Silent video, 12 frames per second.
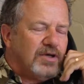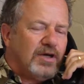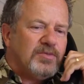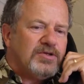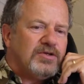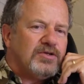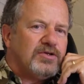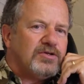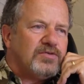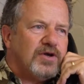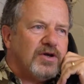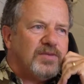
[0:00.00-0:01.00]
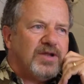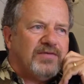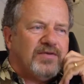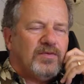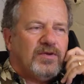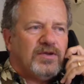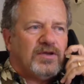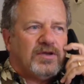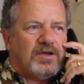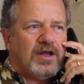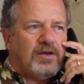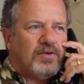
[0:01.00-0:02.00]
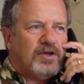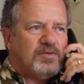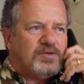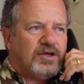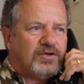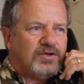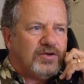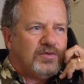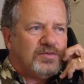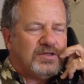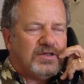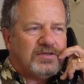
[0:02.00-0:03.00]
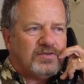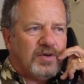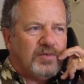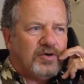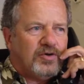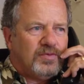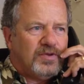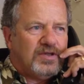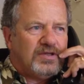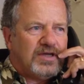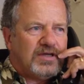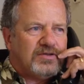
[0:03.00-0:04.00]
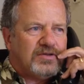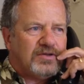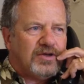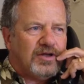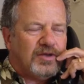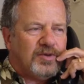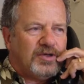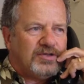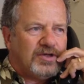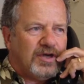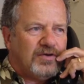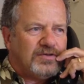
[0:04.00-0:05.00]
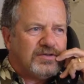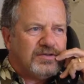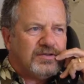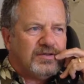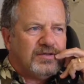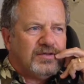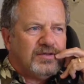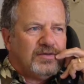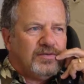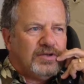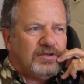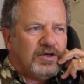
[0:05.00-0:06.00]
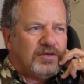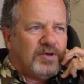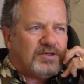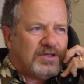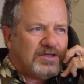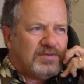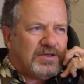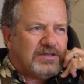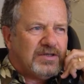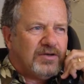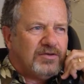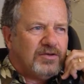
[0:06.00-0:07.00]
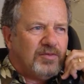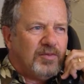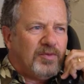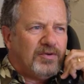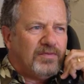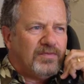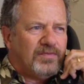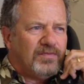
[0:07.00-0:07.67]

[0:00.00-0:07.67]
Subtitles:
Yeah, hi, Mr. Jones. Rob Levy with the Keller Williams Luxury Homes in the Zwemmer Group in the desert, calling about your house. We talked about 6 weeks ago, do you remember?